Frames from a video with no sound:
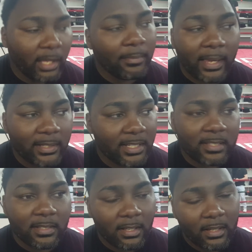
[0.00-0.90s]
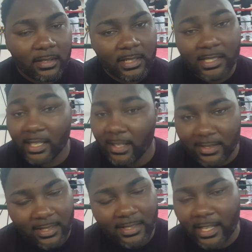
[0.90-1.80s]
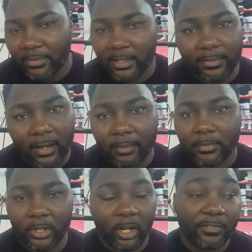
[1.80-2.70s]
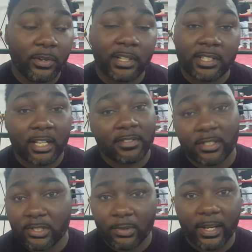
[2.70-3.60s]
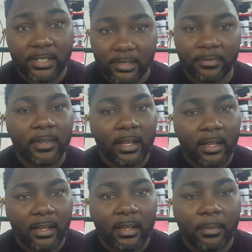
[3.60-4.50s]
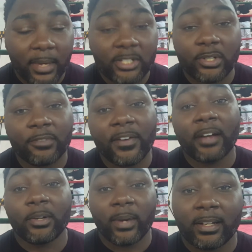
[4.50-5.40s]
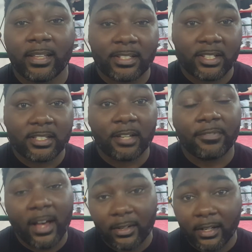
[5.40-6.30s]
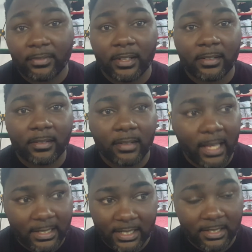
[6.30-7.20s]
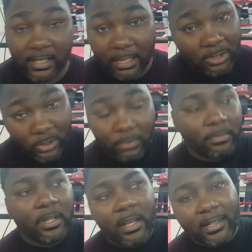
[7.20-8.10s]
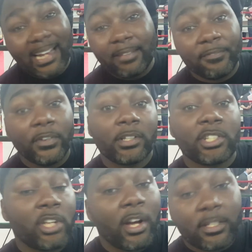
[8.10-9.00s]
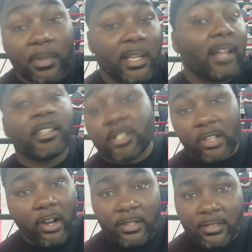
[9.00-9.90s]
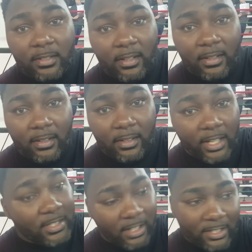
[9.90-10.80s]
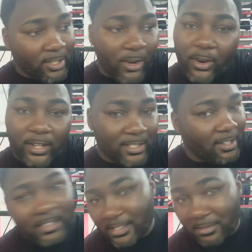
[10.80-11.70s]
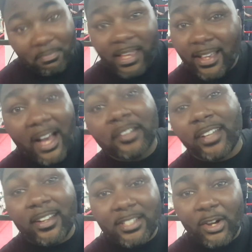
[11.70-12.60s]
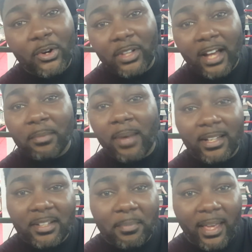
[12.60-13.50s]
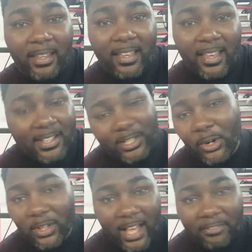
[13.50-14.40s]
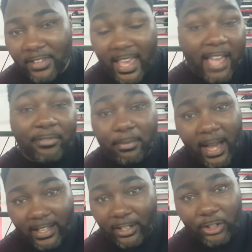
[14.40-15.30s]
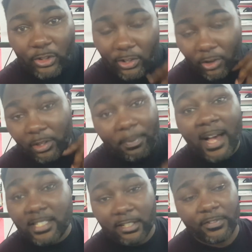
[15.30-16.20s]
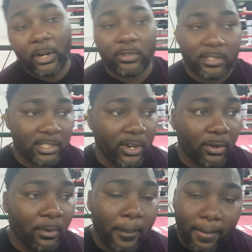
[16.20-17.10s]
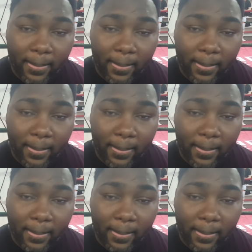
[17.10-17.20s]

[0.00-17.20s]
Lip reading: Yeah, man, just kids, just never give up. You know, if you're in a tough situation, make sure you find a get yourself out of it and just keep shooting, not even for the stars, beyond the stars. It's big out there. It's a whole lot of money to make. It's a whole lot for everybody to do it on a positive note. So